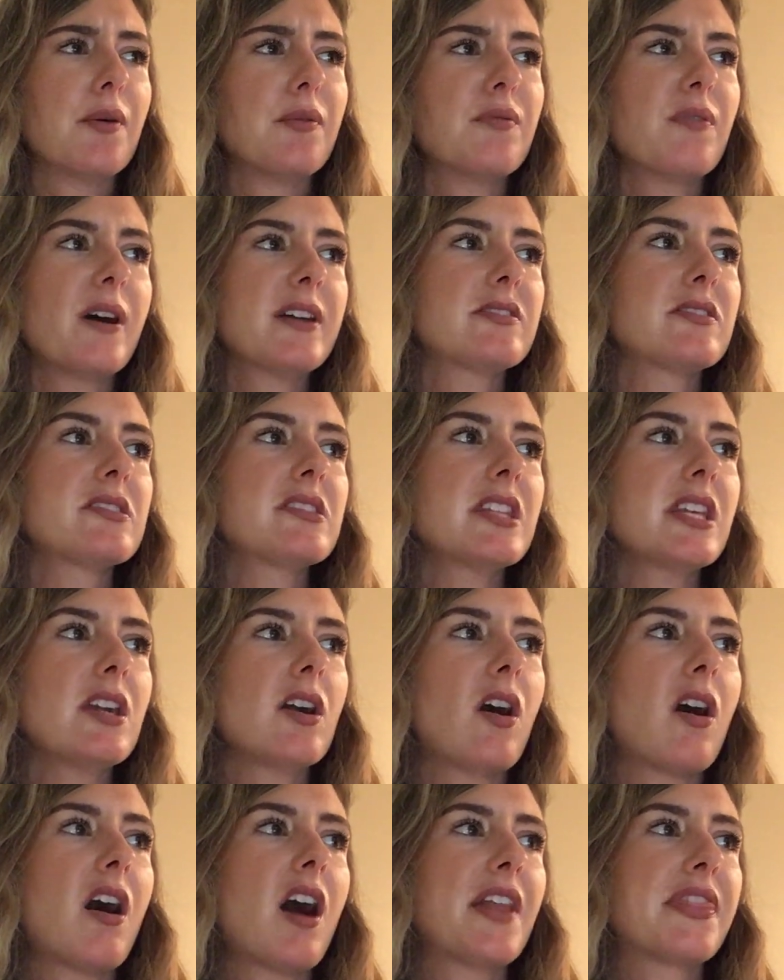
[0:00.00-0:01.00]
what's the
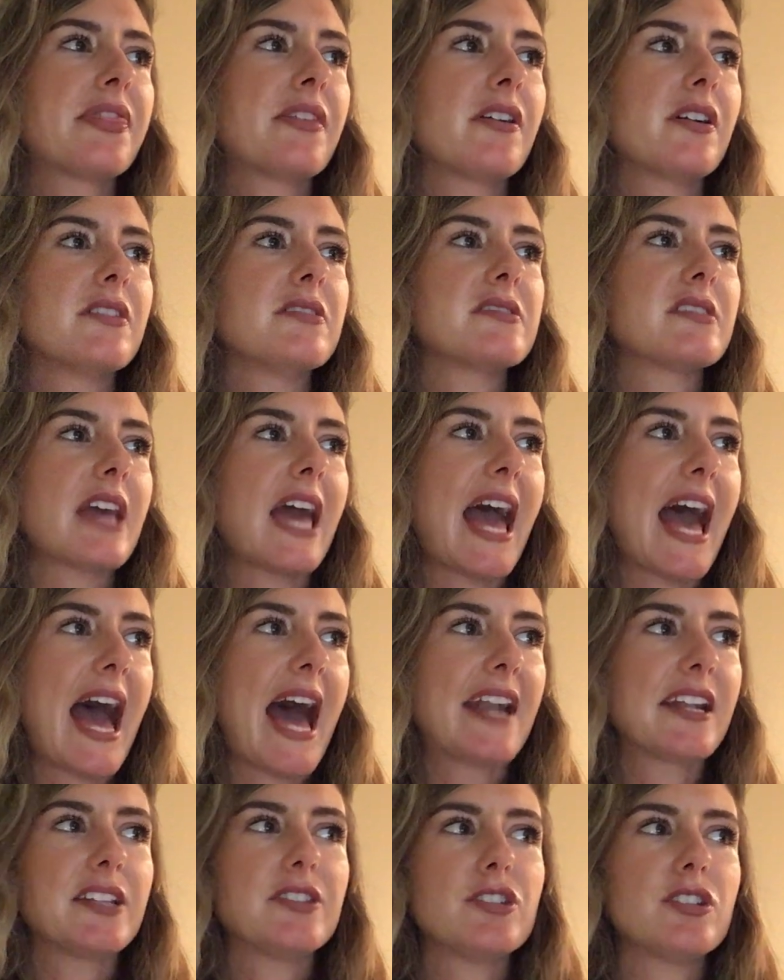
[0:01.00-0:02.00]
author's
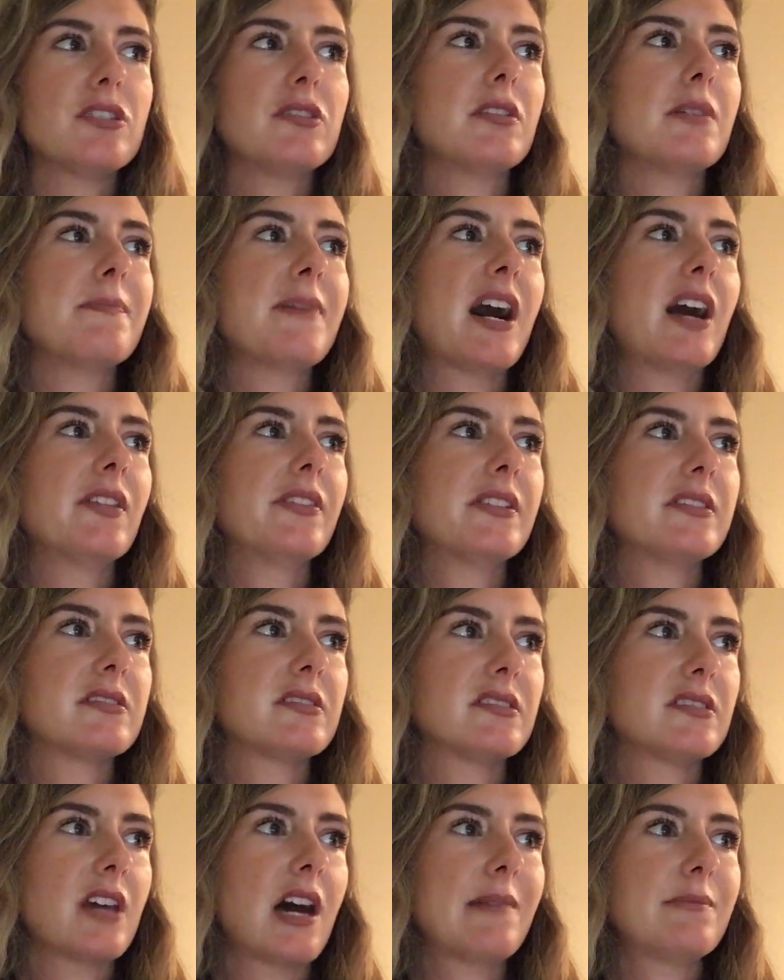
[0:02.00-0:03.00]
attitude about the
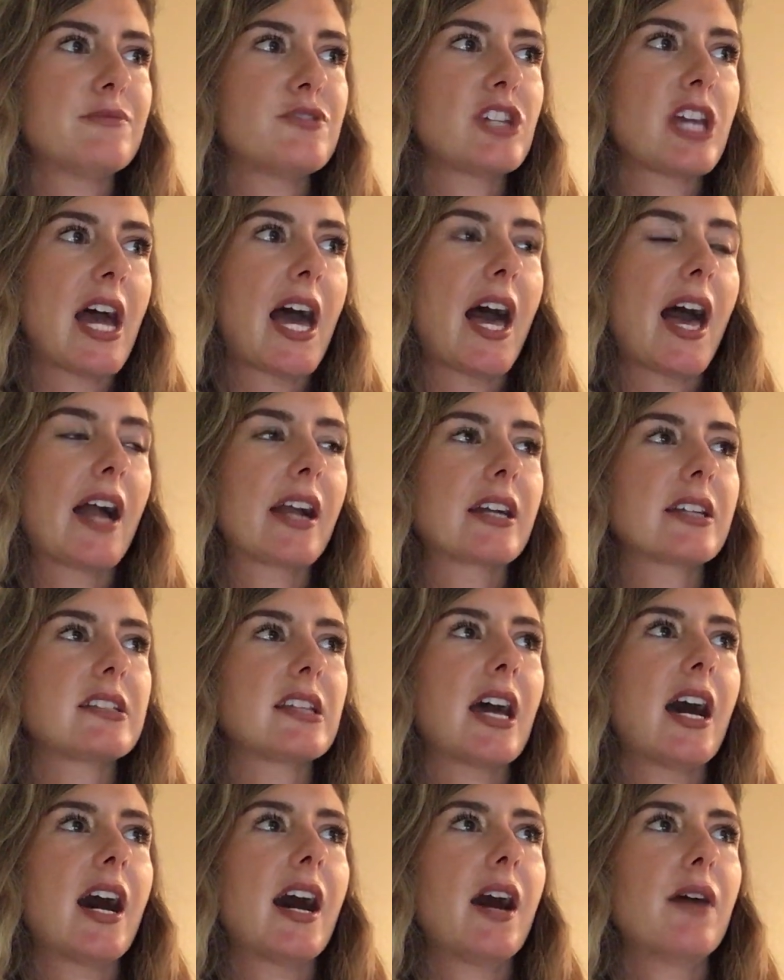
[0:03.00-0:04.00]

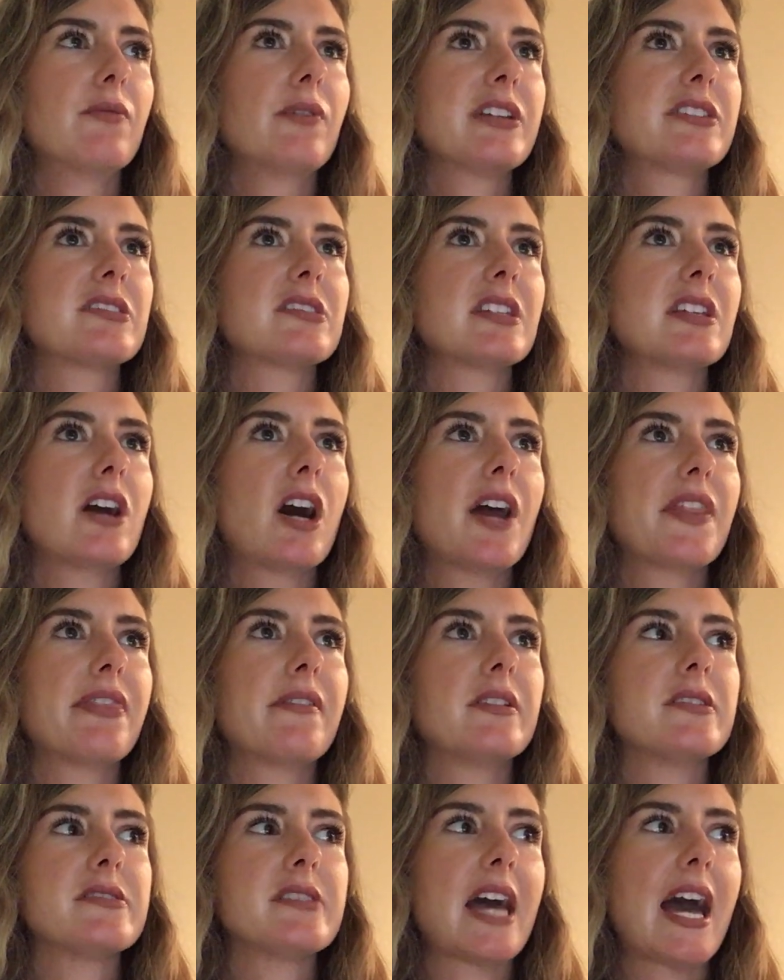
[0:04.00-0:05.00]
subject, what's the
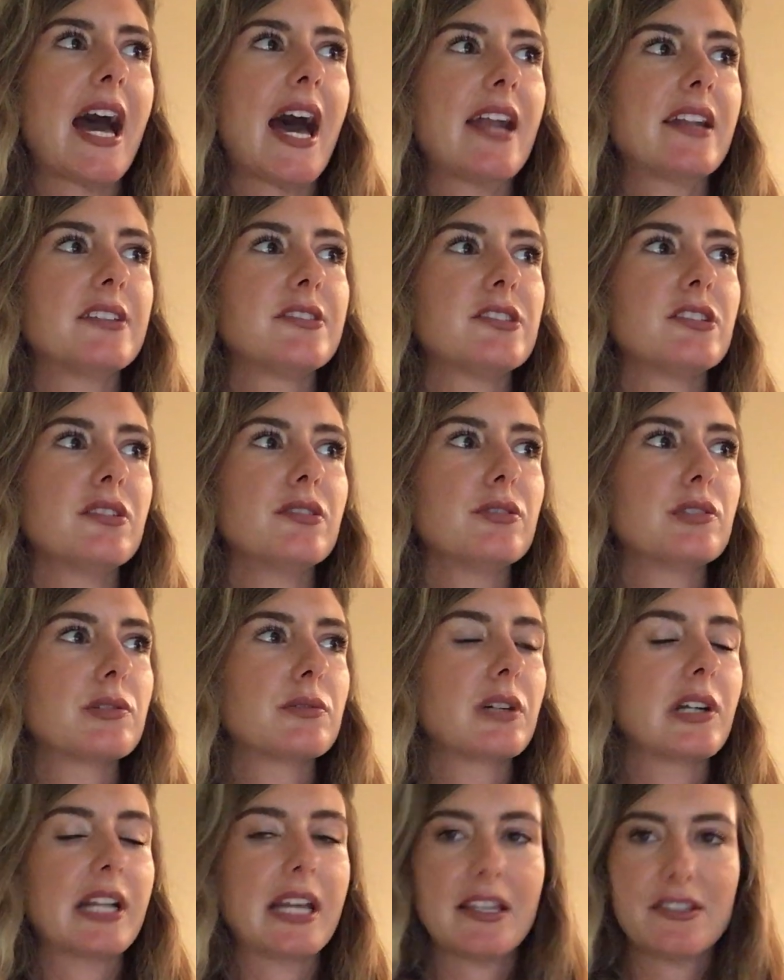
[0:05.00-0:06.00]
author's attitude
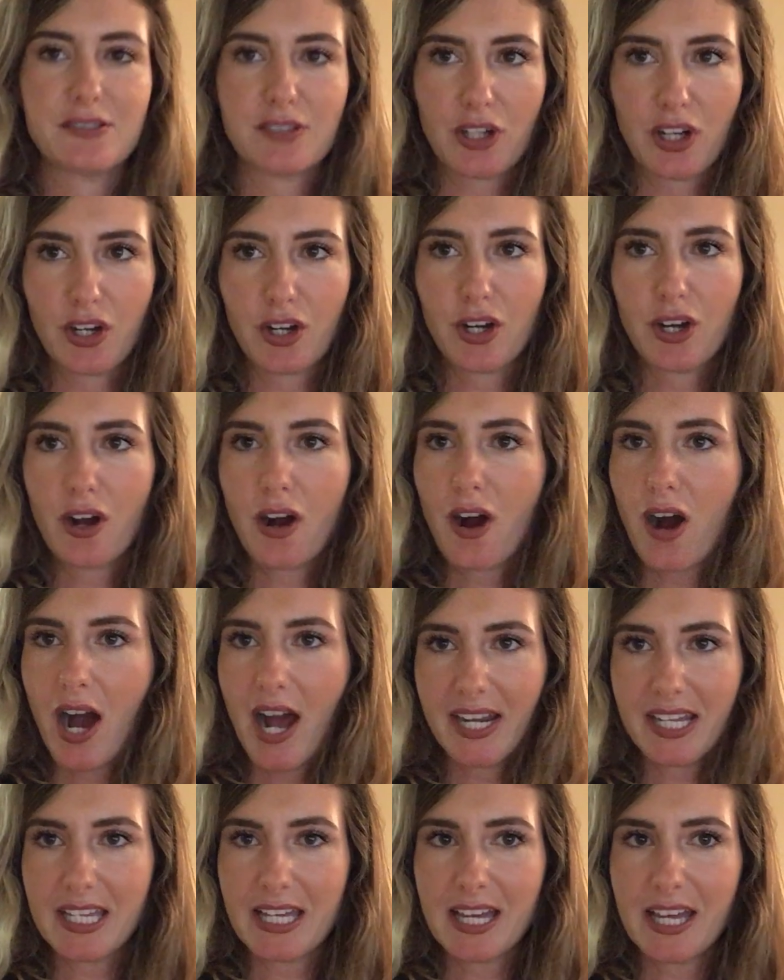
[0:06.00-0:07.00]
toward his or her
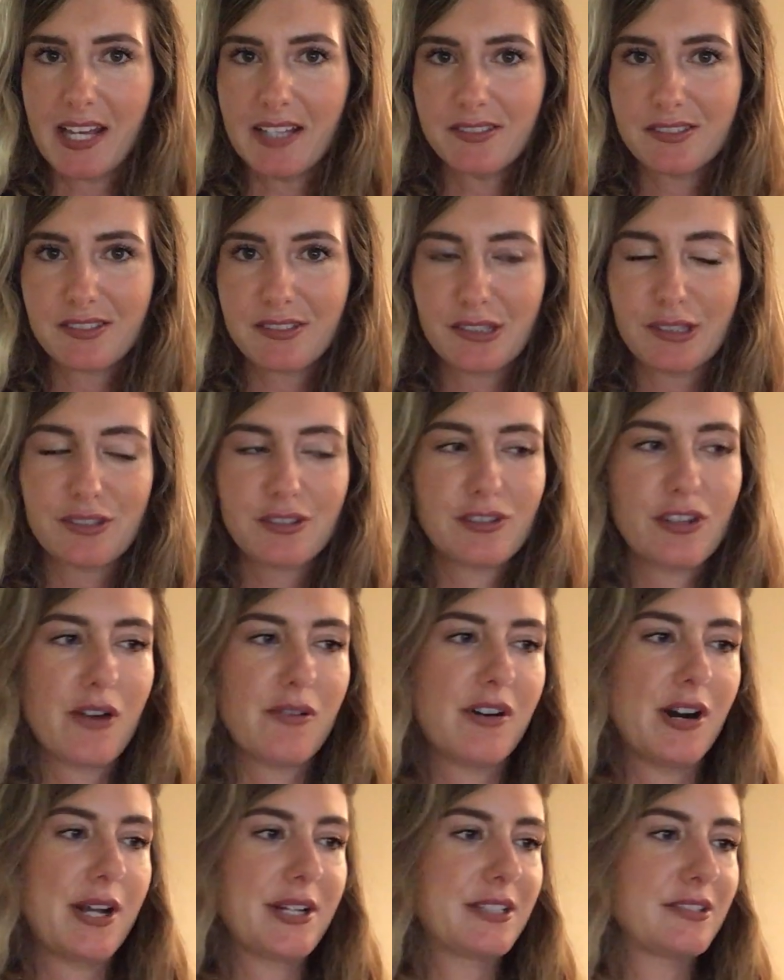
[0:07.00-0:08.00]
audience, so
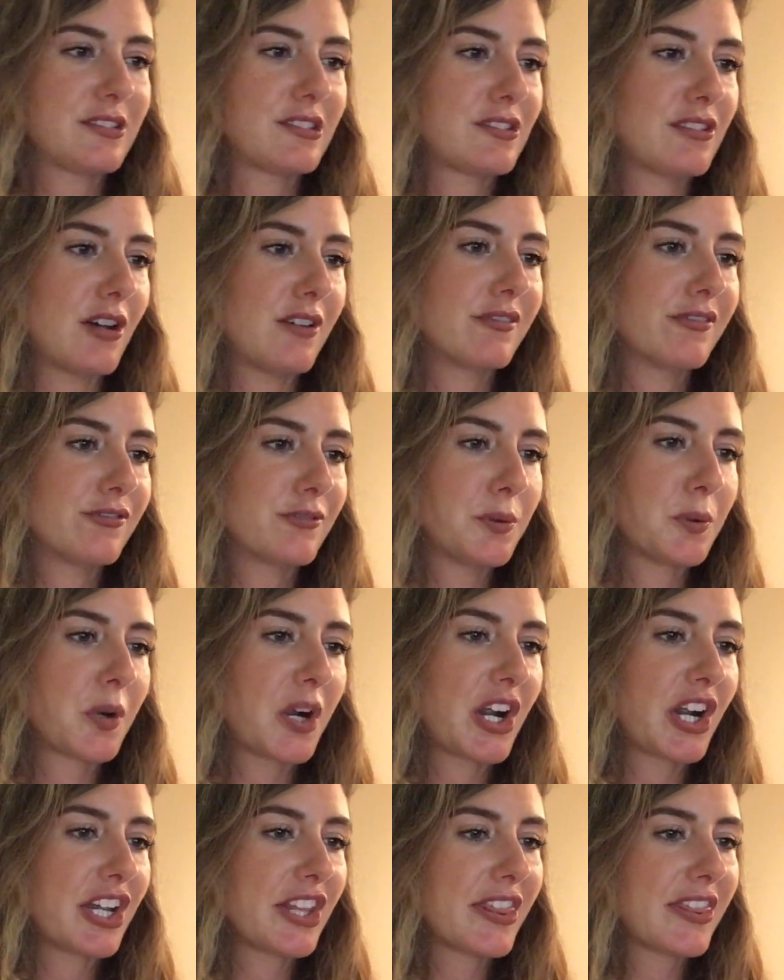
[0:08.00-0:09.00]
on and so
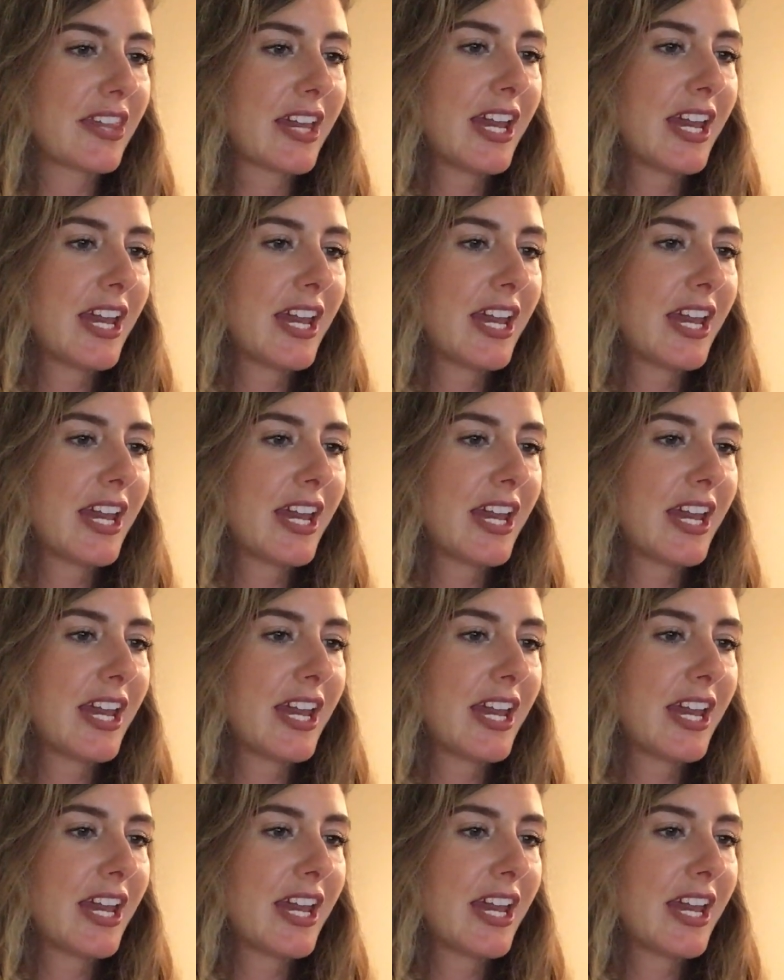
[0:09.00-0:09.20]
forth.